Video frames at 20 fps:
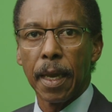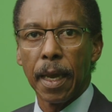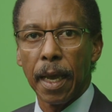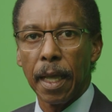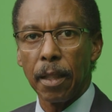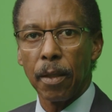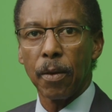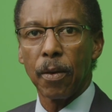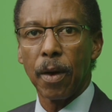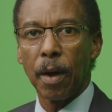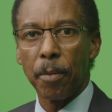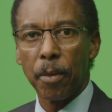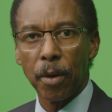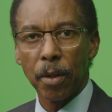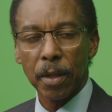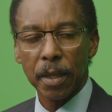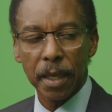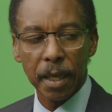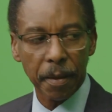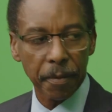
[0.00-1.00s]
Hello, I'm Earl
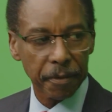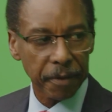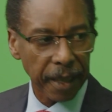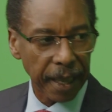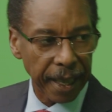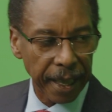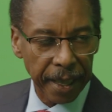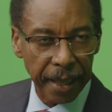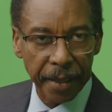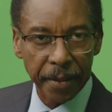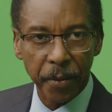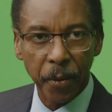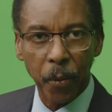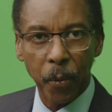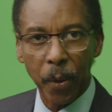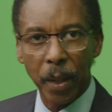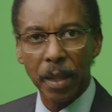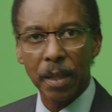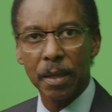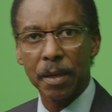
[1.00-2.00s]
Gibbs, and
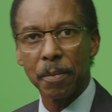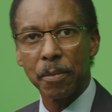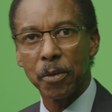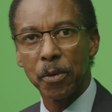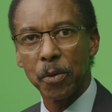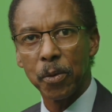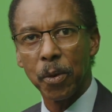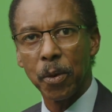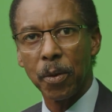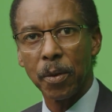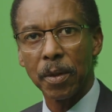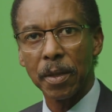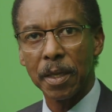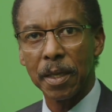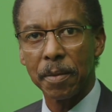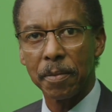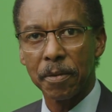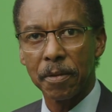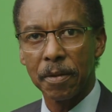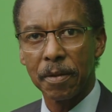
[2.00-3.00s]
welcome to Earl
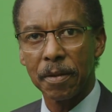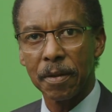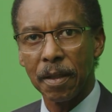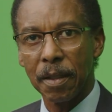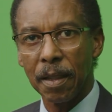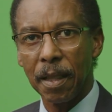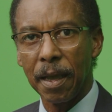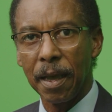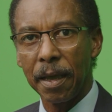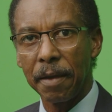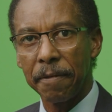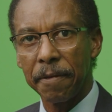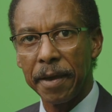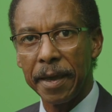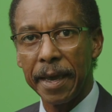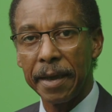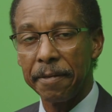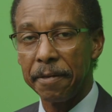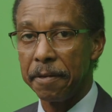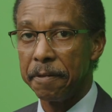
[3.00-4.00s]
Gibbs Live. I
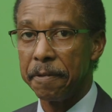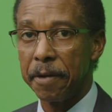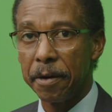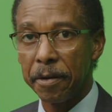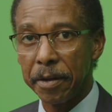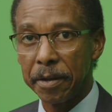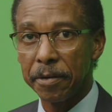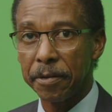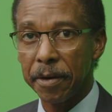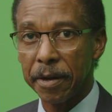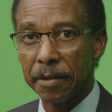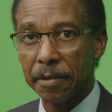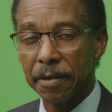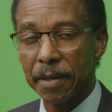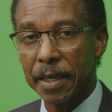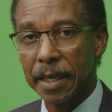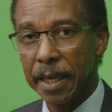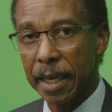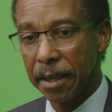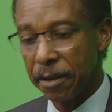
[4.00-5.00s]
have a very
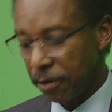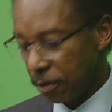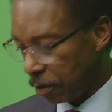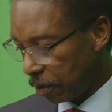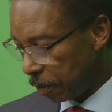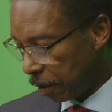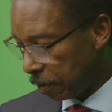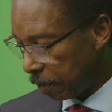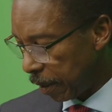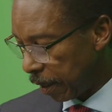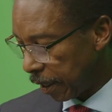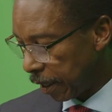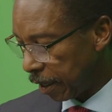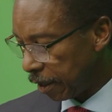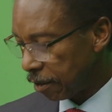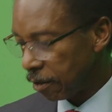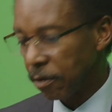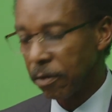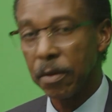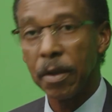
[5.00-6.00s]
interesting guest. You'll meet my
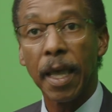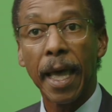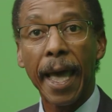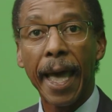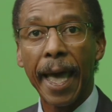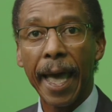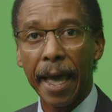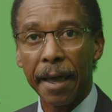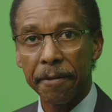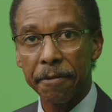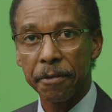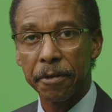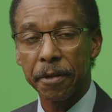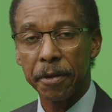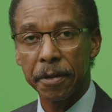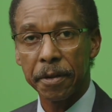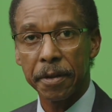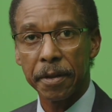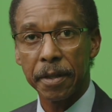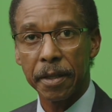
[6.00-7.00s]
guest after
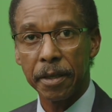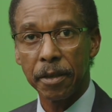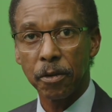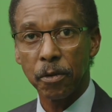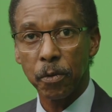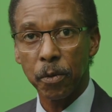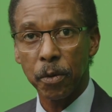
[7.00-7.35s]
these